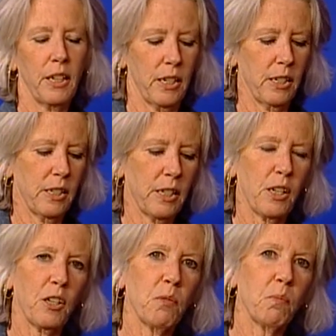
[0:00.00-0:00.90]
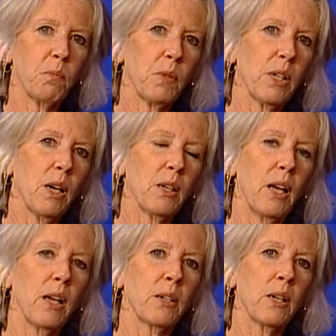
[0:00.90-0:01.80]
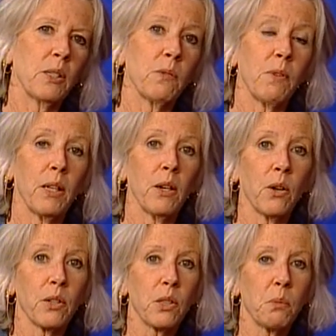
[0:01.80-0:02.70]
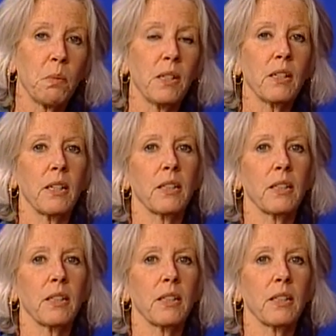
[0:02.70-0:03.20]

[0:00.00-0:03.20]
and um, on Hudson Valley Art Speak.